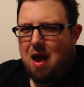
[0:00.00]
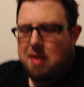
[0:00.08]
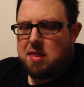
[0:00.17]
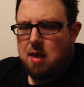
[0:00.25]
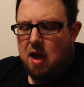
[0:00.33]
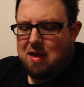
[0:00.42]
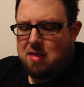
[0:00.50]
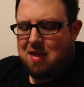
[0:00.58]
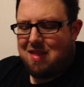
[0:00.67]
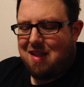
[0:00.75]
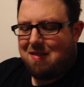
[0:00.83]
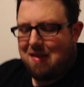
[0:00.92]
I I think
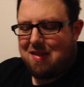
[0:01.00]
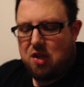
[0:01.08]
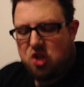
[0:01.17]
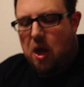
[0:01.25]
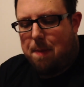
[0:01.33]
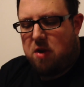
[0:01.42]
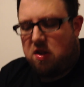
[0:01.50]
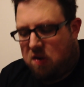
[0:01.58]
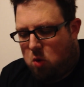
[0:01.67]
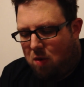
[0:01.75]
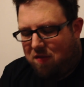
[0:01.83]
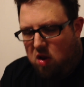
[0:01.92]
that's like the Japanese
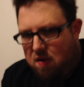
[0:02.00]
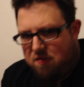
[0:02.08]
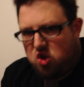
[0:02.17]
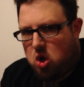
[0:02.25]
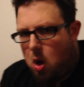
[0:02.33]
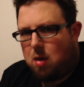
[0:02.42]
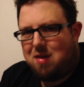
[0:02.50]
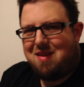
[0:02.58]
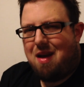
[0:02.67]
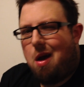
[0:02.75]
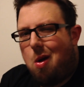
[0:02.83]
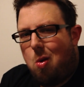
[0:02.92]
equivalent of John
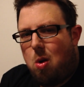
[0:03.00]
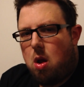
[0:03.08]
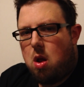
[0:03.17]
Doe.